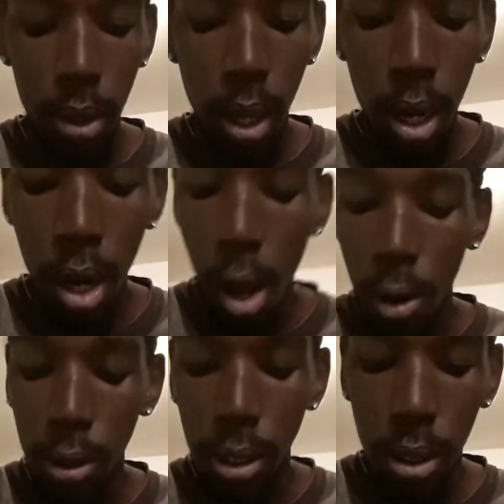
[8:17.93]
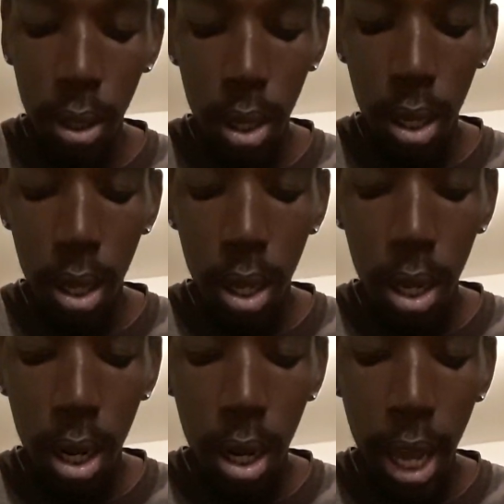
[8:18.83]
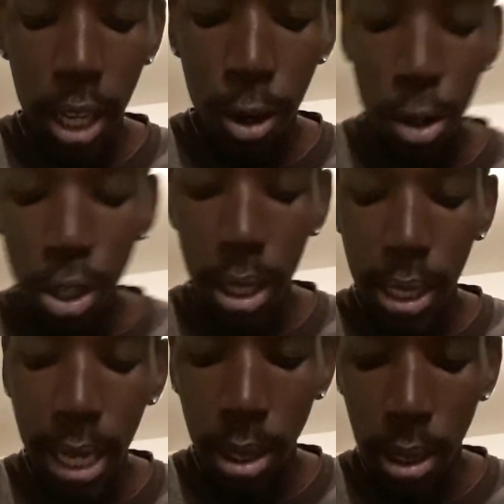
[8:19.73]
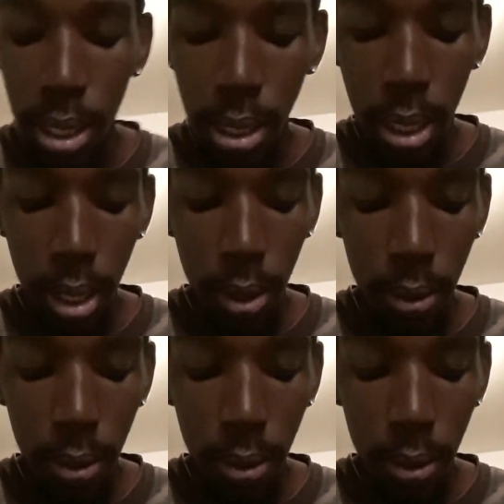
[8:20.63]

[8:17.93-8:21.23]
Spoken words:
loss, like you're just existing,